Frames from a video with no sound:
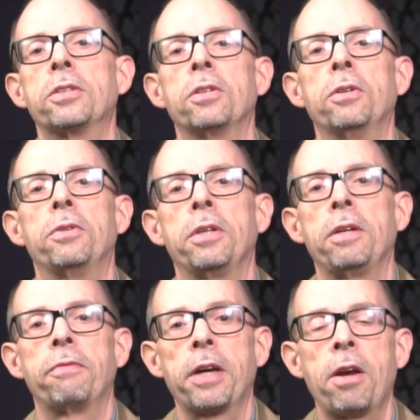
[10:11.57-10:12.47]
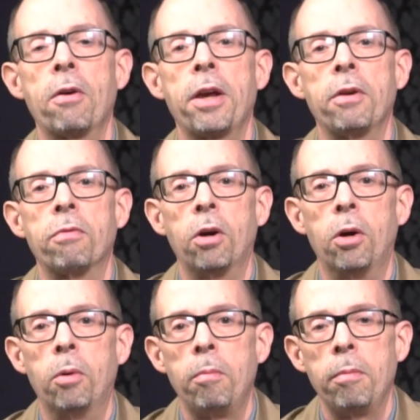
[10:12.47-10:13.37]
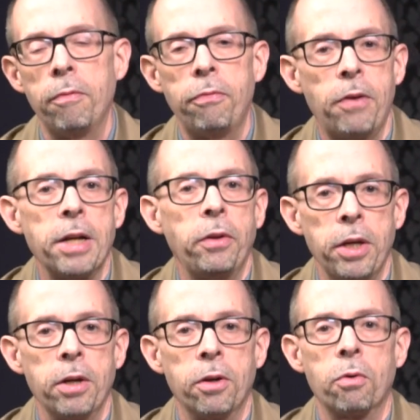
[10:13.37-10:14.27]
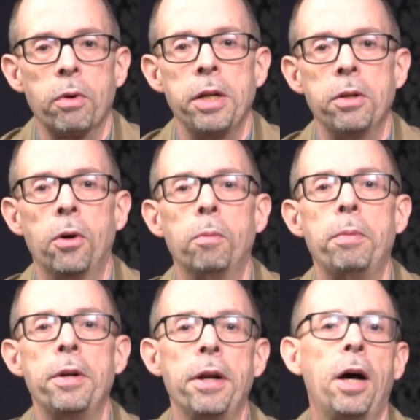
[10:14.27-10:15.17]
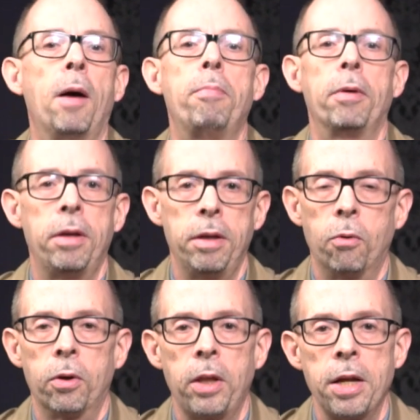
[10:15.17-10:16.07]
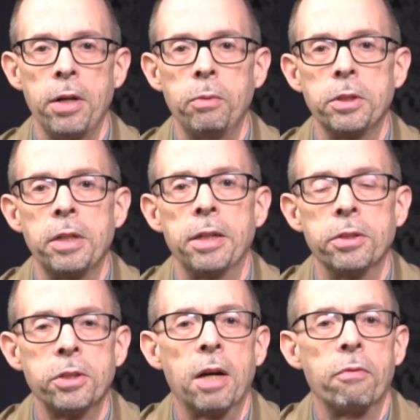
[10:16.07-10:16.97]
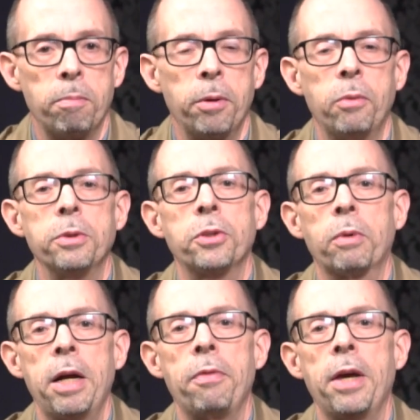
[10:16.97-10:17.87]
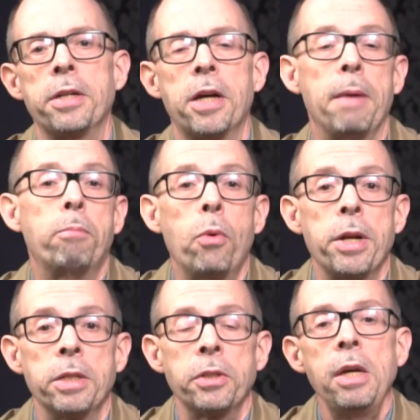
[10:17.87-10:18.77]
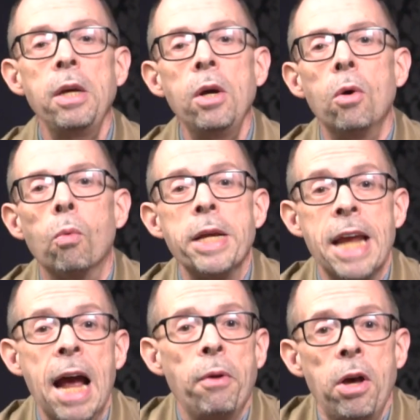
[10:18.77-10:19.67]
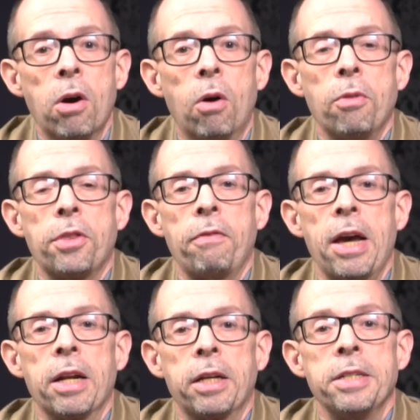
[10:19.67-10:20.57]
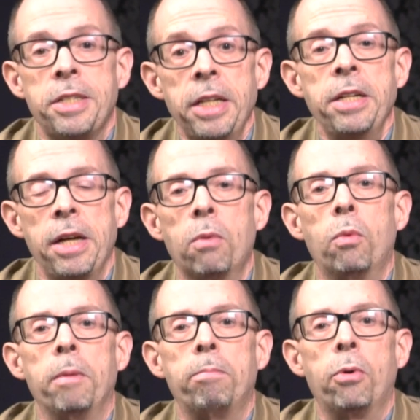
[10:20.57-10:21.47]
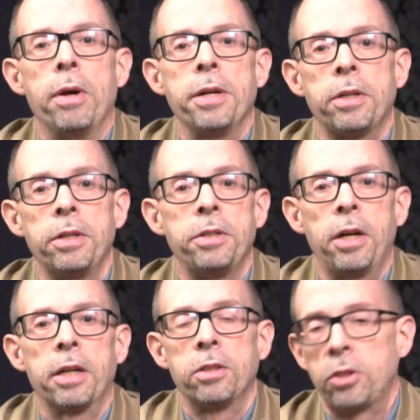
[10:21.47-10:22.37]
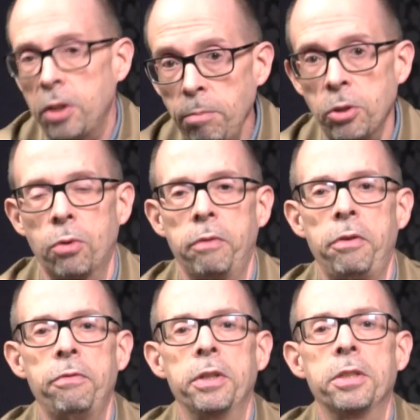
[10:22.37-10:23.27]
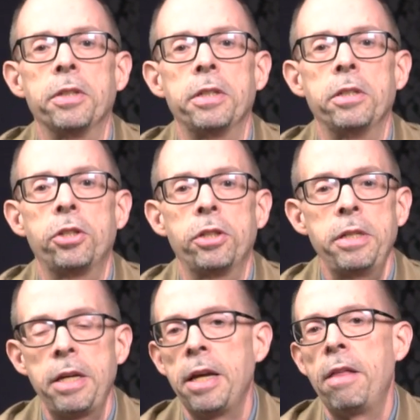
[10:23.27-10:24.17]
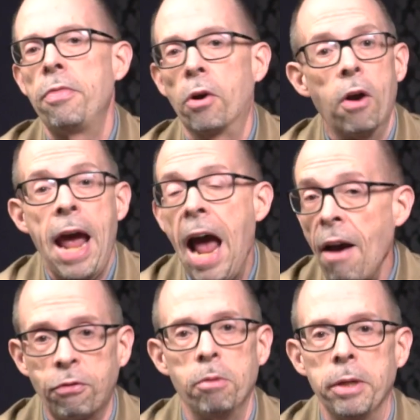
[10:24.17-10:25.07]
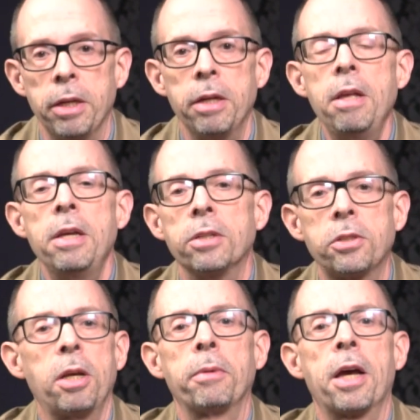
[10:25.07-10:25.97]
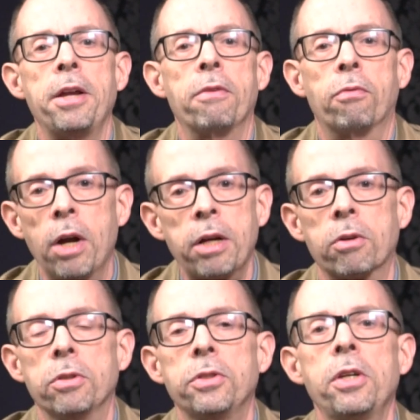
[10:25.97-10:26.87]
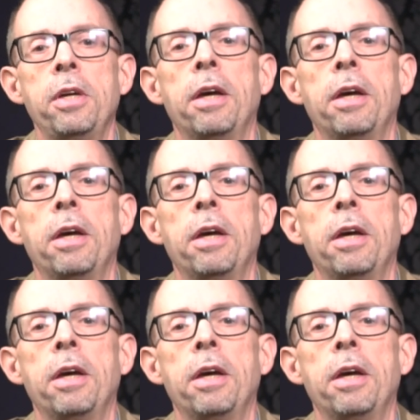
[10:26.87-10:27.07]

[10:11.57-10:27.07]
So the Vicariate of Rome finally agreed to open it up. Orlandi was not discovered, but it was around that time. Point is, we now know that the Vatican did at one point conduct some sort of investigation, and there have to be some kind of records.